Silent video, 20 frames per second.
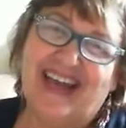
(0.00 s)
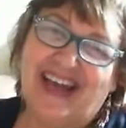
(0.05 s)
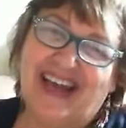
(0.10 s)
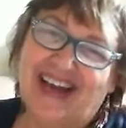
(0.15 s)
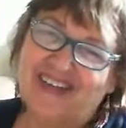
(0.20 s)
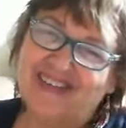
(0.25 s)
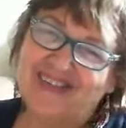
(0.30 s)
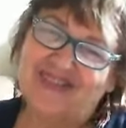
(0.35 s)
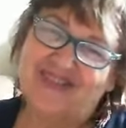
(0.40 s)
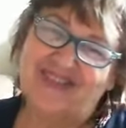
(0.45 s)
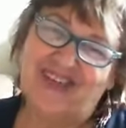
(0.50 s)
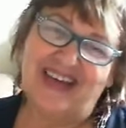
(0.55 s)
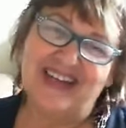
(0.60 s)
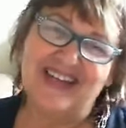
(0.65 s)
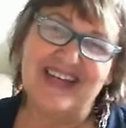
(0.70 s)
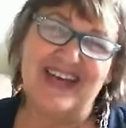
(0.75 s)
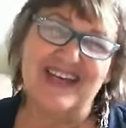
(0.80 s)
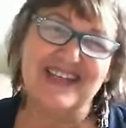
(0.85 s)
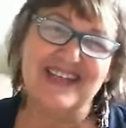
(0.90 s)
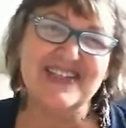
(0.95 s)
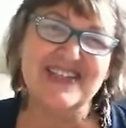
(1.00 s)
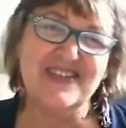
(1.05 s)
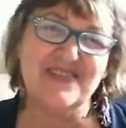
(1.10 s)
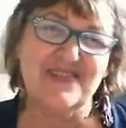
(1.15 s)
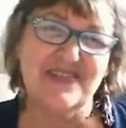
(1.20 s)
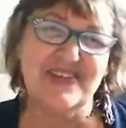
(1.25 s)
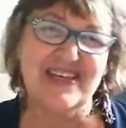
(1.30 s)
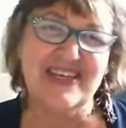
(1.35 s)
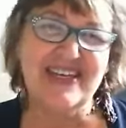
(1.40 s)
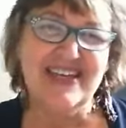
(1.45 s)
Have a fantastic
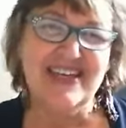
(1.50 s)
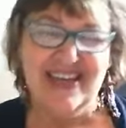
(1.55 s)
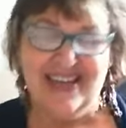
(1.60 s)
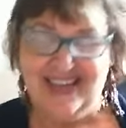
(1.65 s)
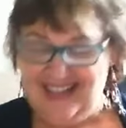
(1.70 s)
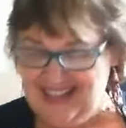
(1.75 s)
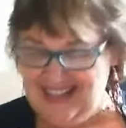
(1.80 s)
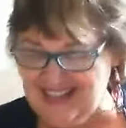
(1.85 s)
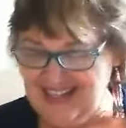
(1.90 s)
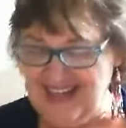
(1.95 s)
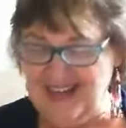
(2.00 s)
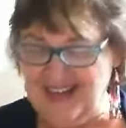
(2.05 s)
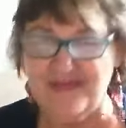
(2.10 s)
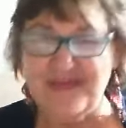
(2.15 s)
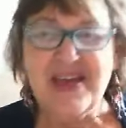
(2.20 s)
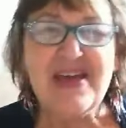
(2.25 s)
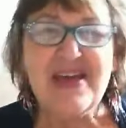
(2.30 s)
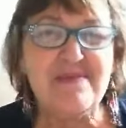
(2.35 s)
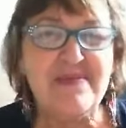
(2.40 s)
week, and um,